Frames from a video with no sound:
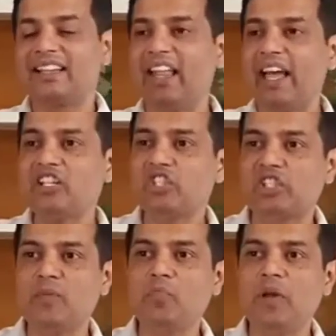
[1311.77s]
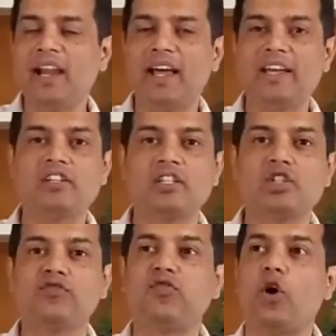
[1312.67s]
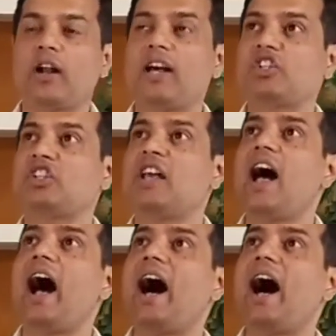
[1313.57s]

That symbolizes for us